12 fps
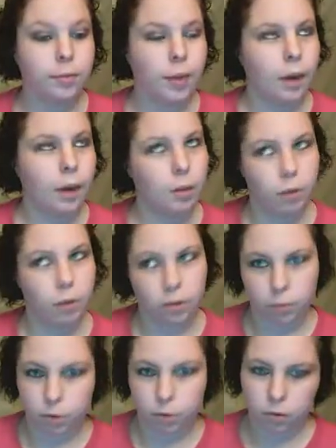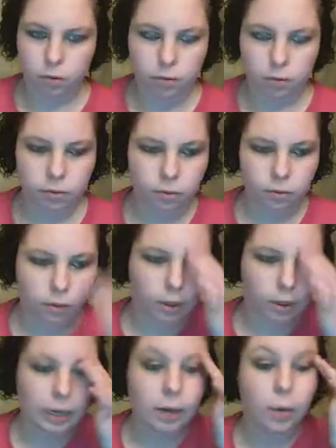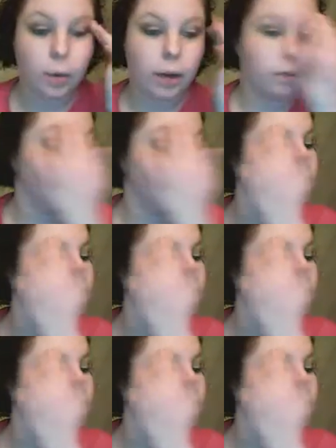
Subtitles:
my eyebrows, which they need waxing.